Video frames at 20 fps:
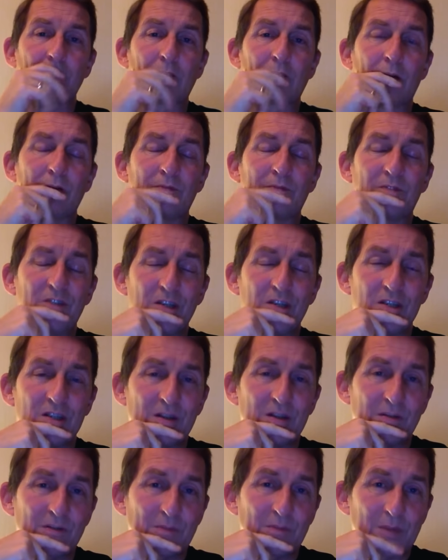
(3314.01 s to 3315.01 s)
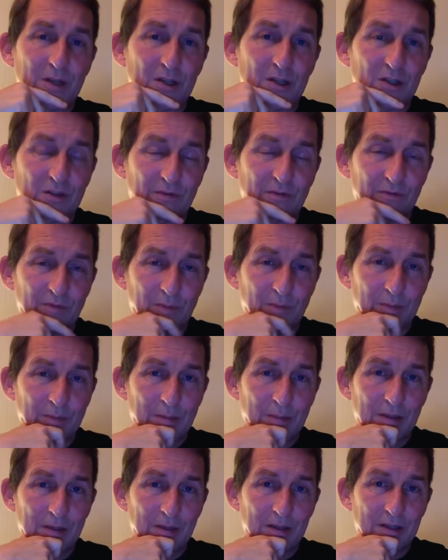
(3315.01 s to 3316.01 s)
of disinformation from the
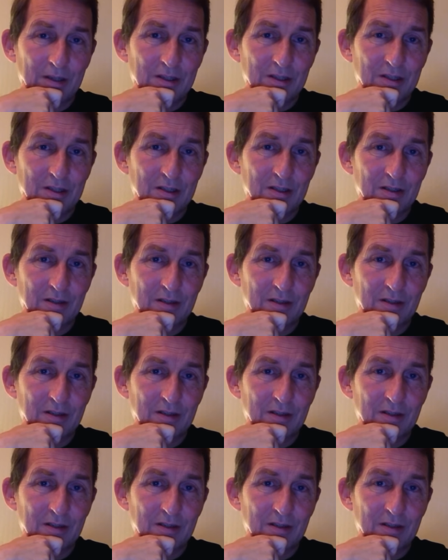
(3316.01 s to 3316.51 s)
police.